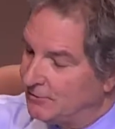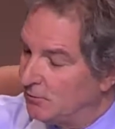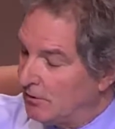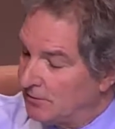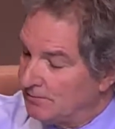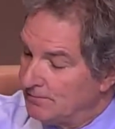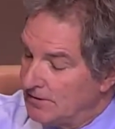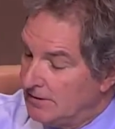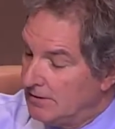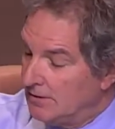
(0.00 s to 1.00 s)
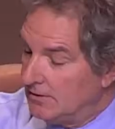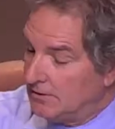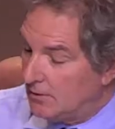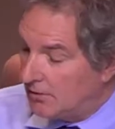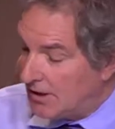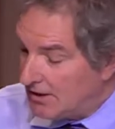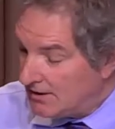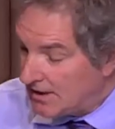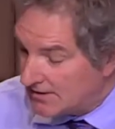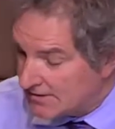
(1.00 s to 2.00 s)
You're welcome. Okay,
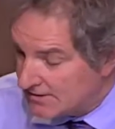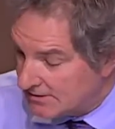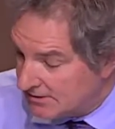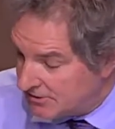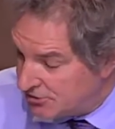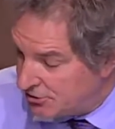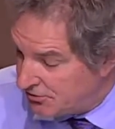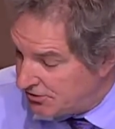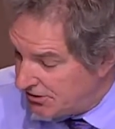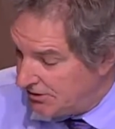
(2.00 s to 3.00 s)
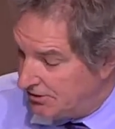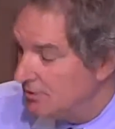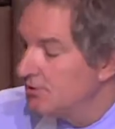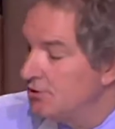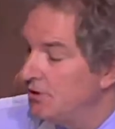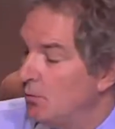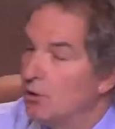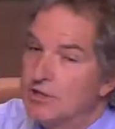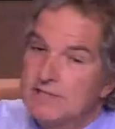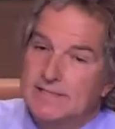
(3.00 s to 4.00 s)
next is Judy. Judy
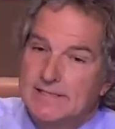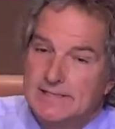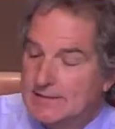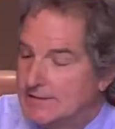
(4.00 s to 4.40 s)
Morris.